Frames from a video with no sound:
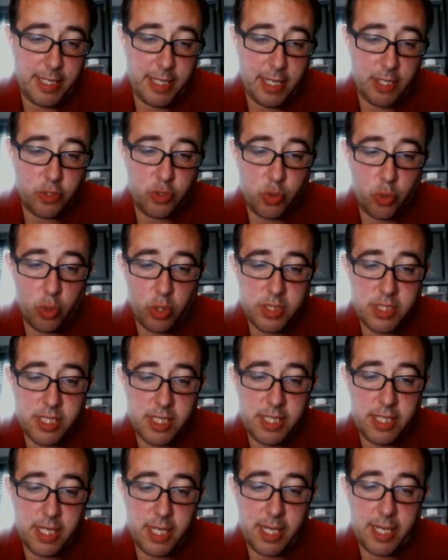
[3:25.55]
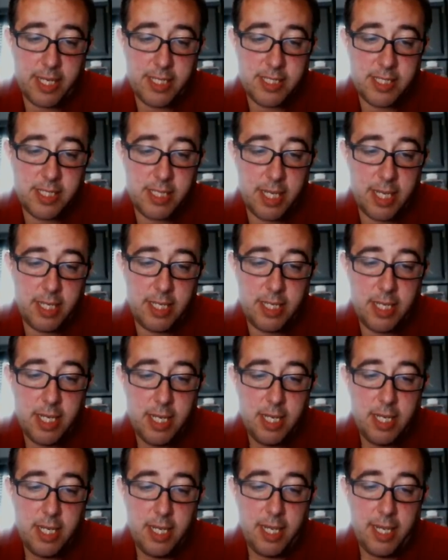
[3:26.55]
And I'll talk to the guys and
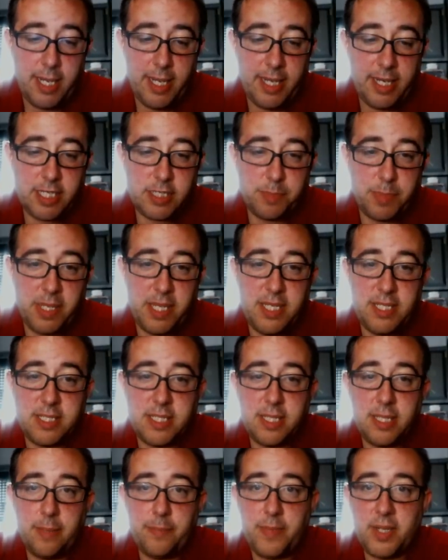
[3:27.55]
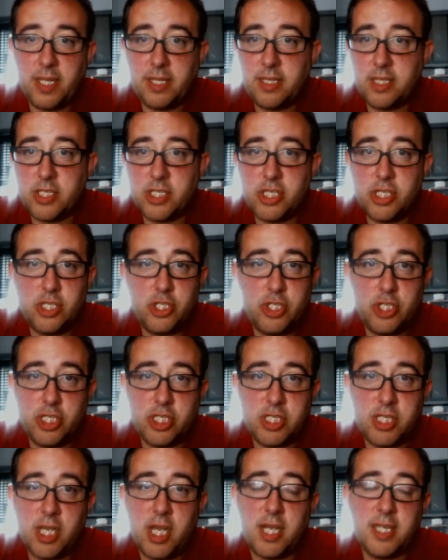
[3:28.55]
explain to them that this is
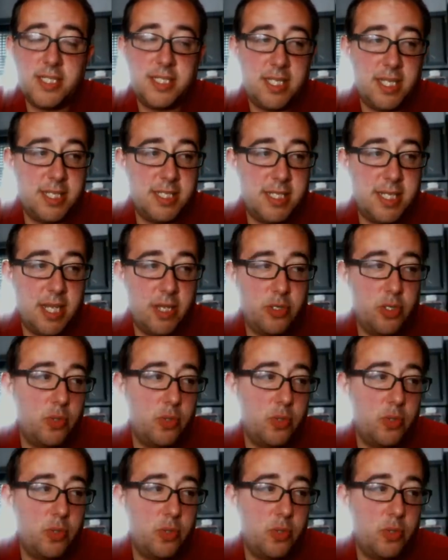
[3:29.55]
just nonsense now.